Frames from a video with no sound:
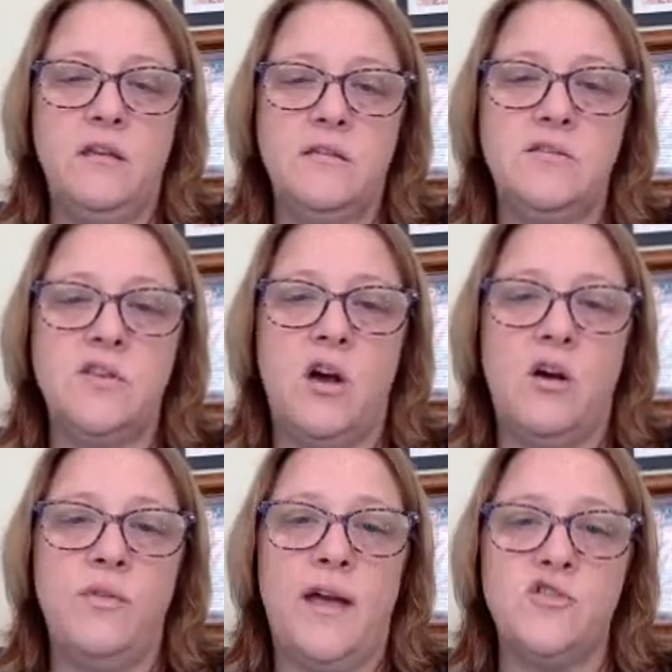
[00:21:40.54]

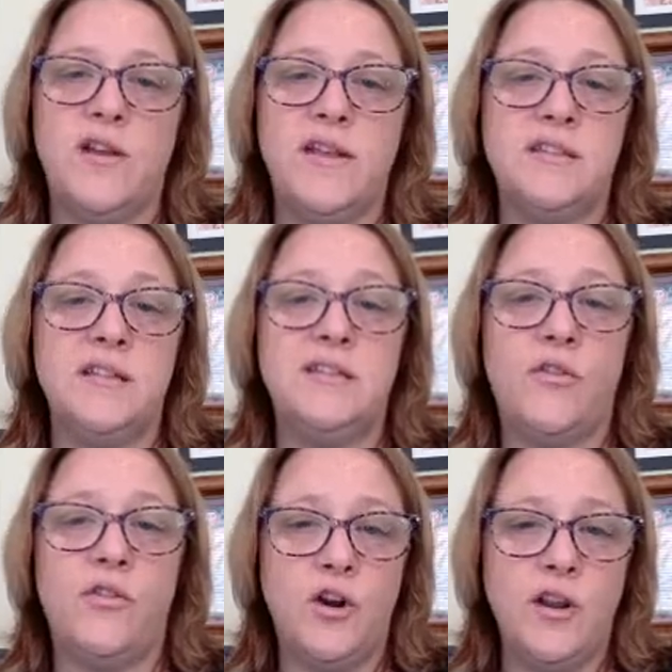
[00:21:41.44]
So that translates to
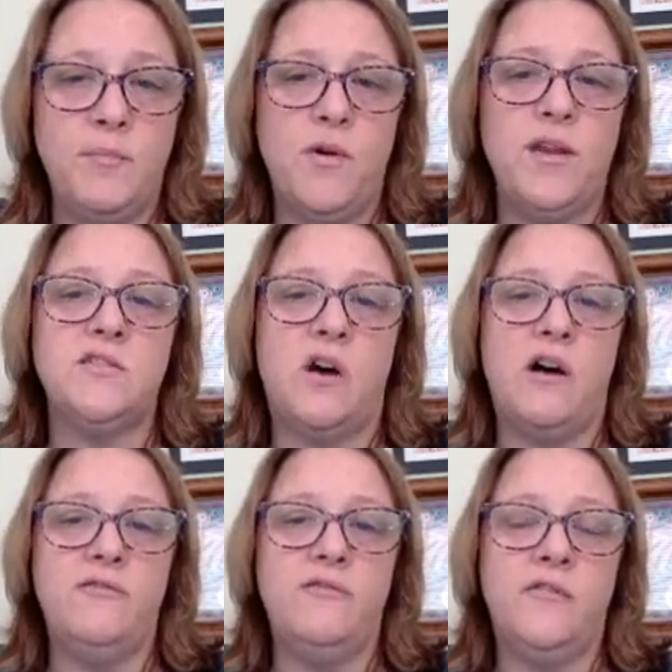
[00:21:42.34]
30 points
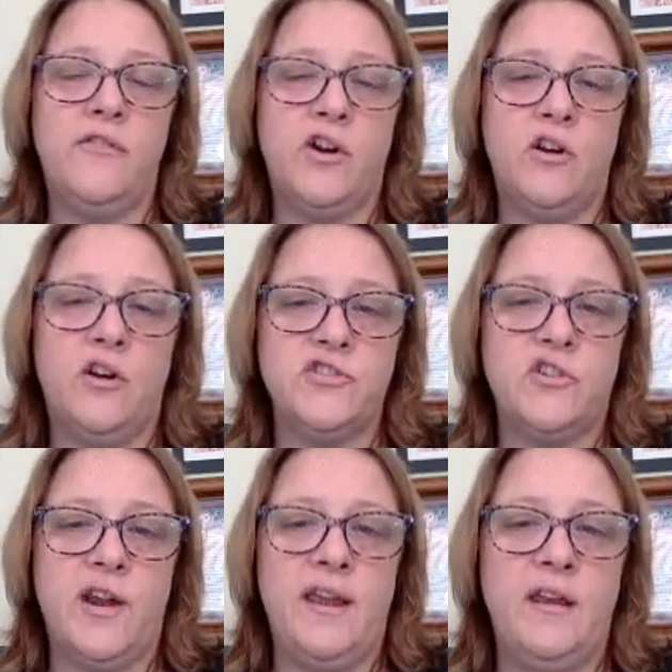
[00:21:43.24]
off of their earned
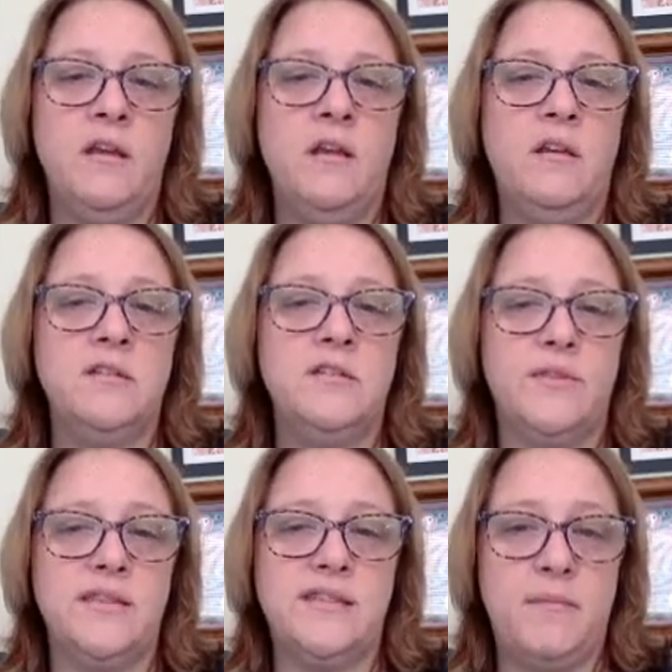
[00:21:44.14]
grade. So
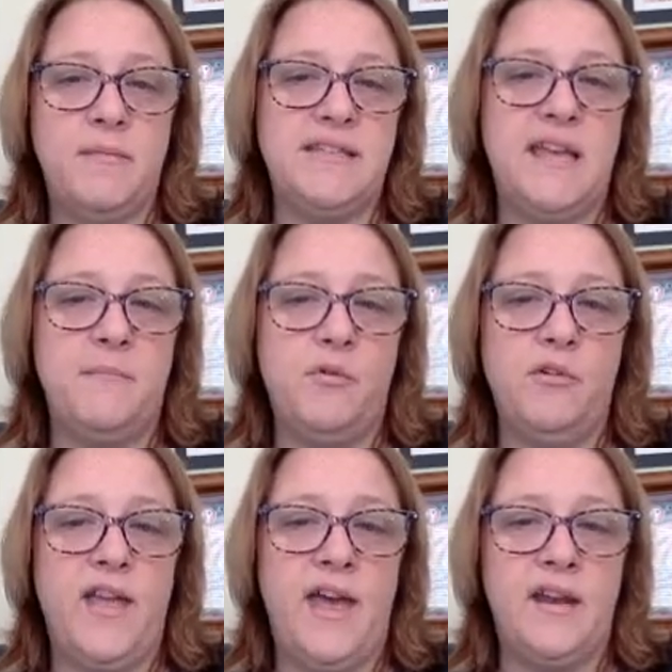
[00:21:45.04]
in the same example,
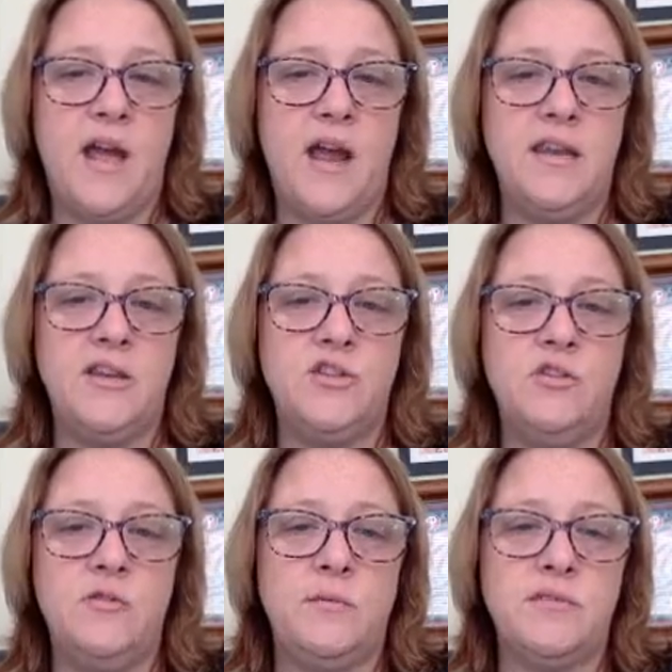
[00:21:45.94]
if they had a
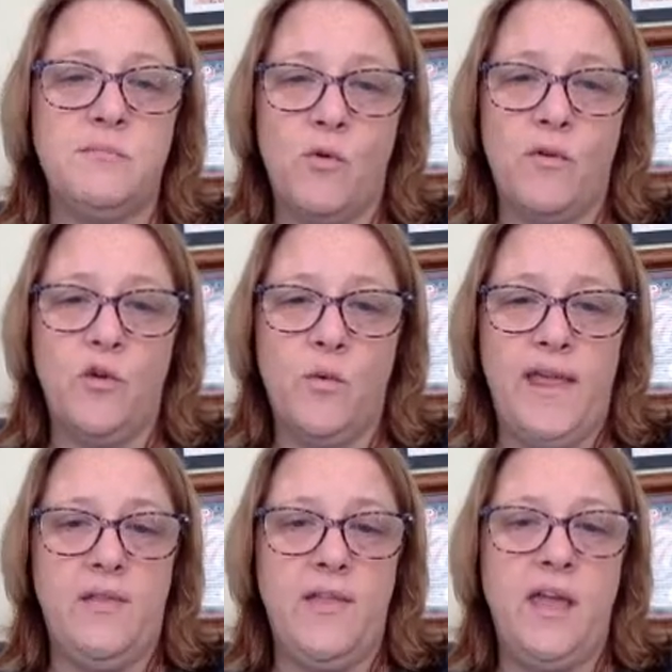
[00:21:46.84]
92, but it was more than a
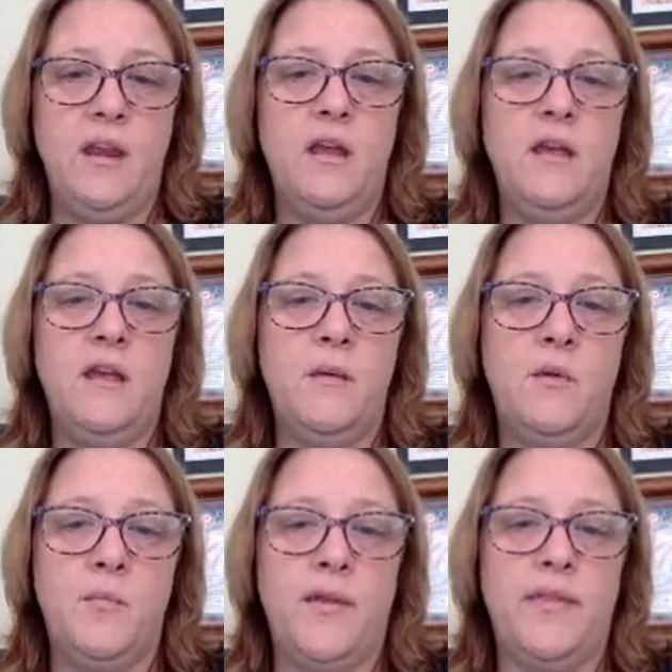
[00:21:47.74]
week late, it
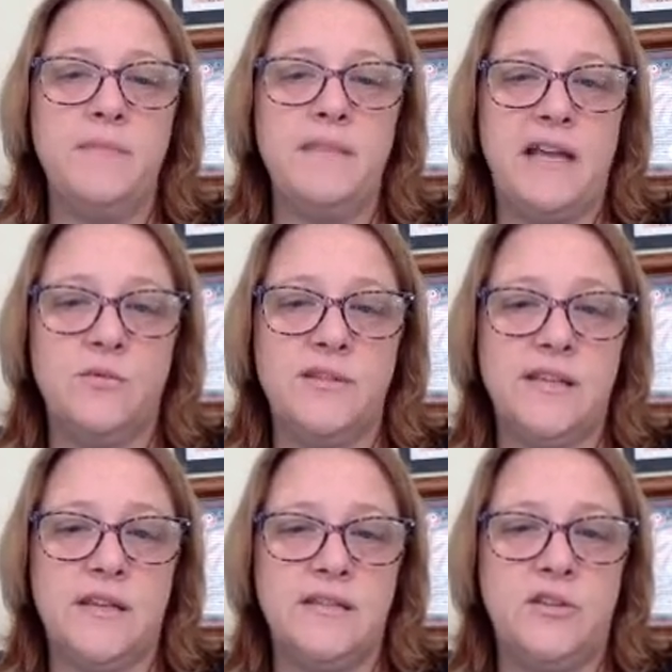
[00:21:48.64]
would bring them down to a
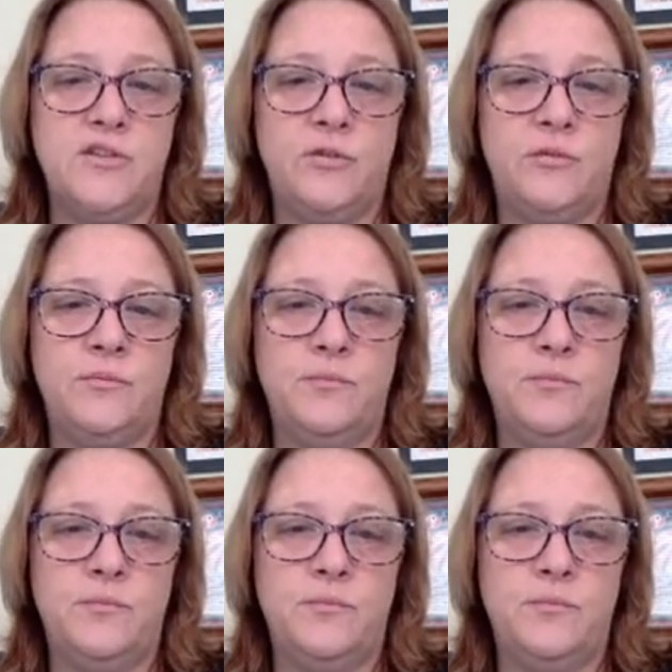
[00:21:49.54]
62.